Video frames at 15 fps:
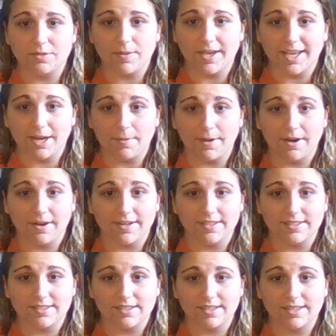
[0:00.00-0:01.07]
to make an
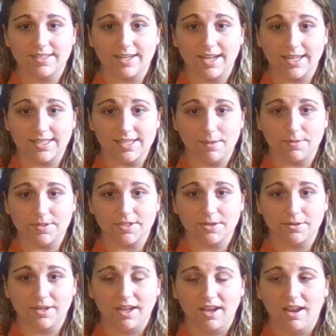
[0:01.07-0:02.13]
appearance in tonight's
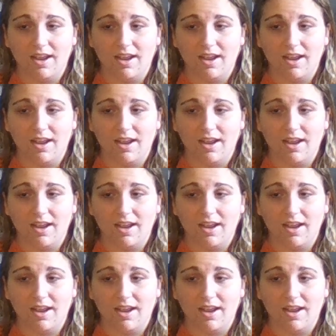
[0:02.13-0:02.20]
episode.